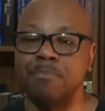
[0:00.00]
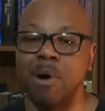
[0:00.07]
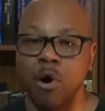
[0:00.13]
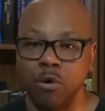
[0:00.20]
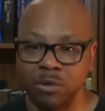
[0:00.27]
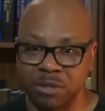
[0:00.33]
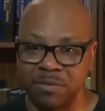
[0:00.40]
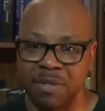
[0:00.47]

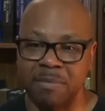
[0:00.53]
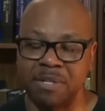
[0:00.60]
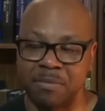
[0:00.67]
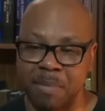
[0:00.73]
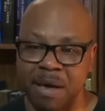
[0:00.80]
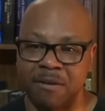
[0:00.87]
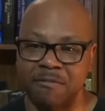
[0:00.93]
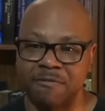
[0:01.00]
most of them, as a
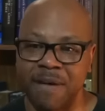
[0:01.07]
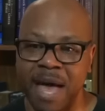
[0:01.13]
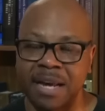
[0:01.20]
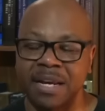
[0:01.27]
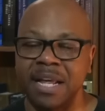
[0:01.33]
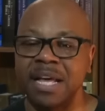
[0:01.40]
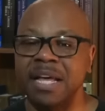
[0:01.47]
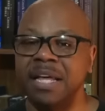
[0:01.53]
matter of
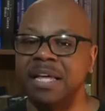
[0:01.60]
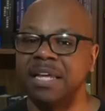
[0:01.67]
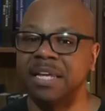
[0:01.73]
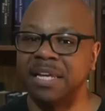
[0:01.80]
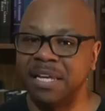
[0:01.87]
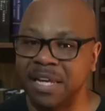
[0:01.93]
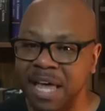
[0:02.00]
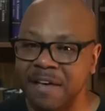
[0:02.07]
fact,
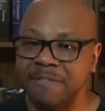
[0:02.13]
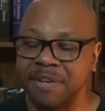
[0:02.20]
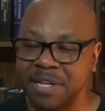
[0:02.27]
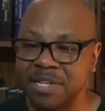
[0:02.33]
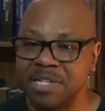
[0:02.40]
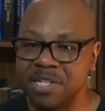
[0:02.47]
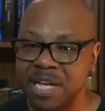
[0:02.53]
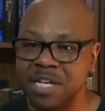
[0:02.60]
left
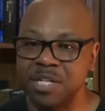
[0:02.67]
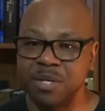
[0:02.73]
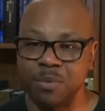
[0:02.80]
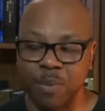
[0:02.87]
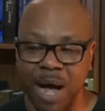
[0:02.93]
his teaching.